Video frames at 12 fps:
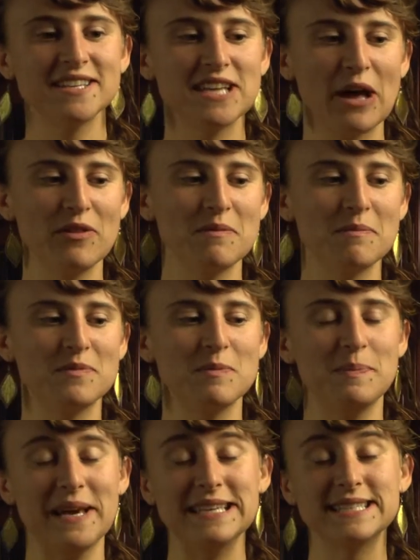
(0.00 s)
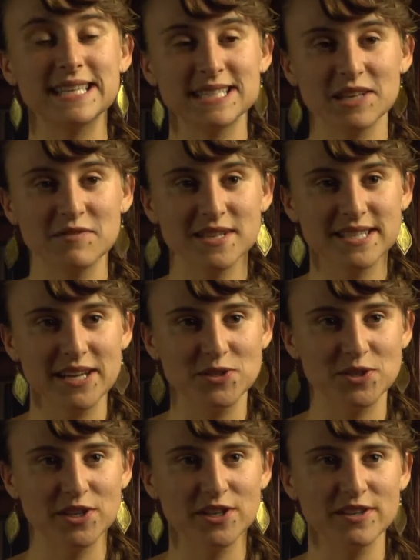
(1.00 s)
tell them the basics of the
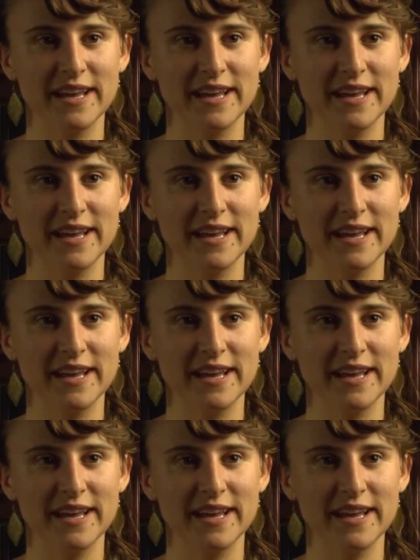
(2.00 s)
center,